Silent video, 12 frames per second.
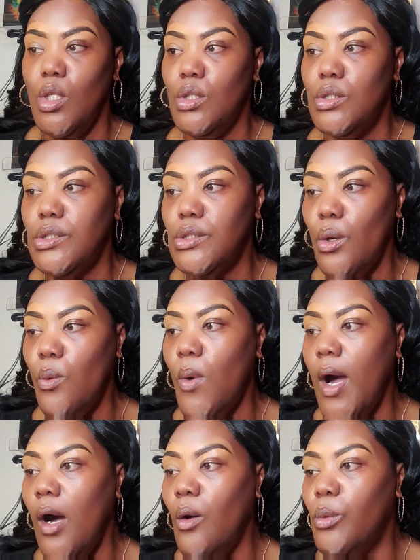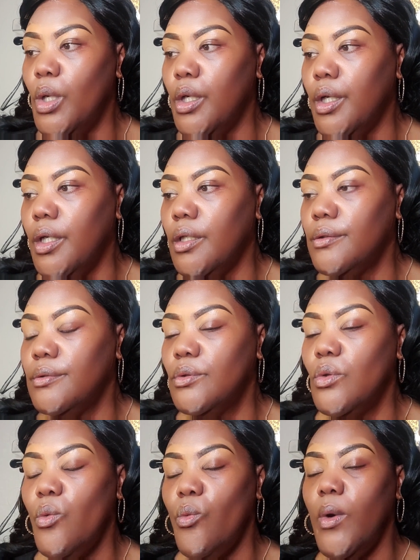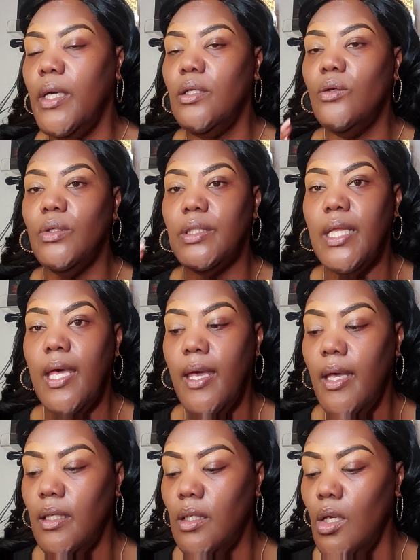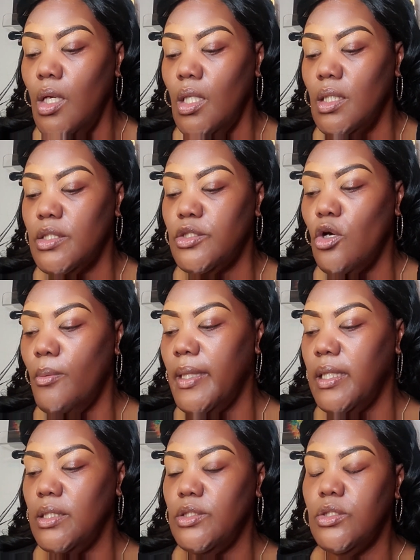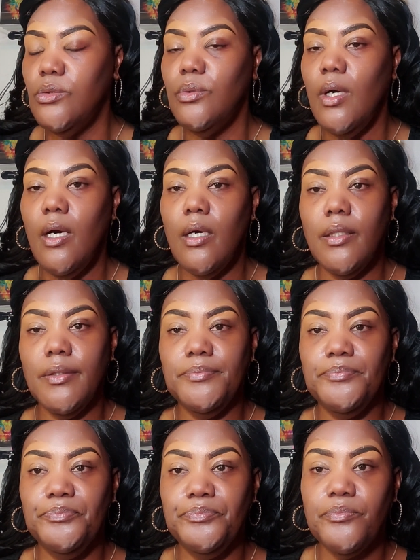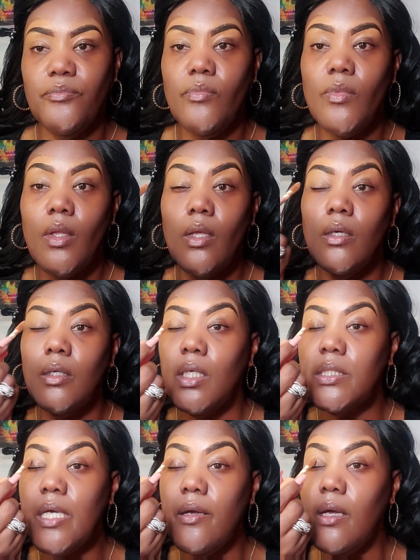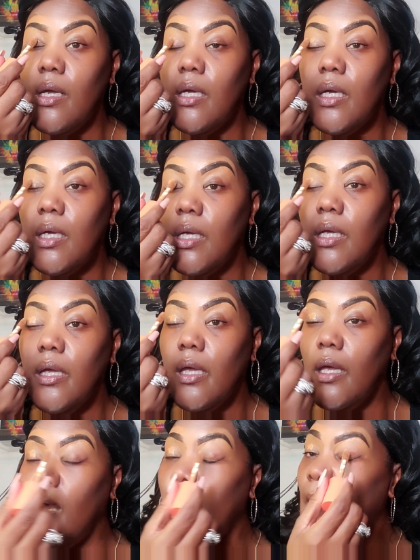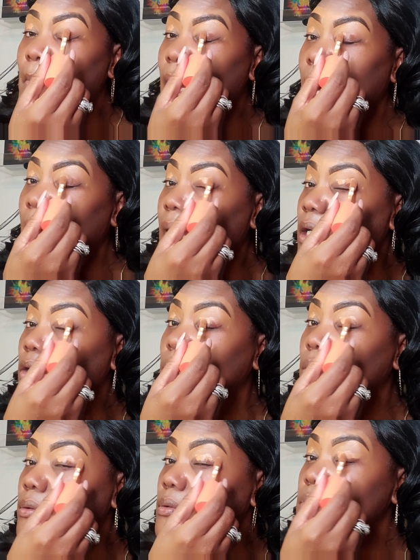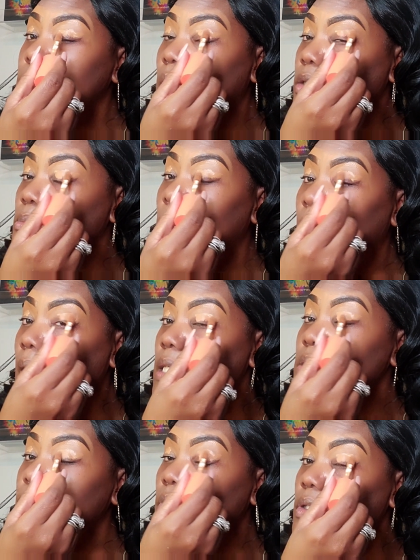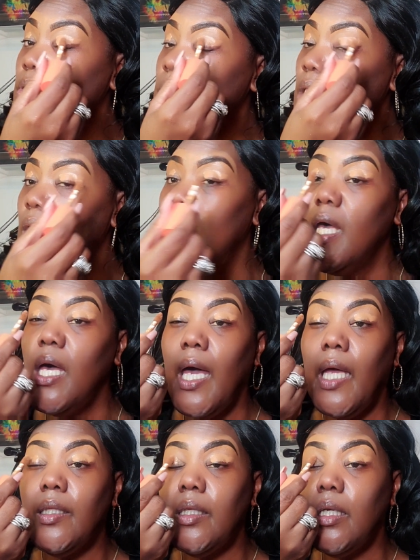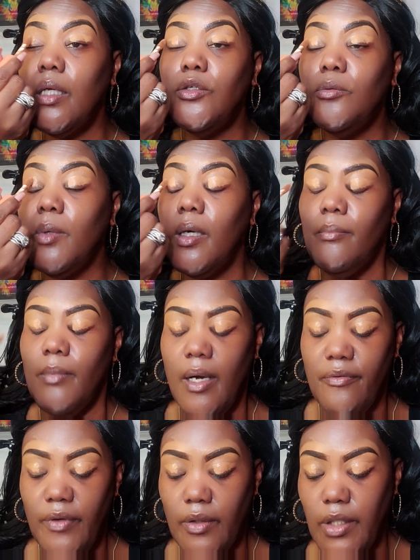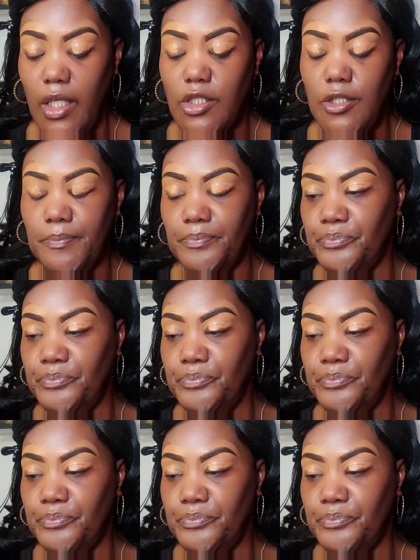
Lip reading: So while we're waiting on that, let's go back into our, because I'm an eye girl, so I do my eyes first, and then I do my foundation.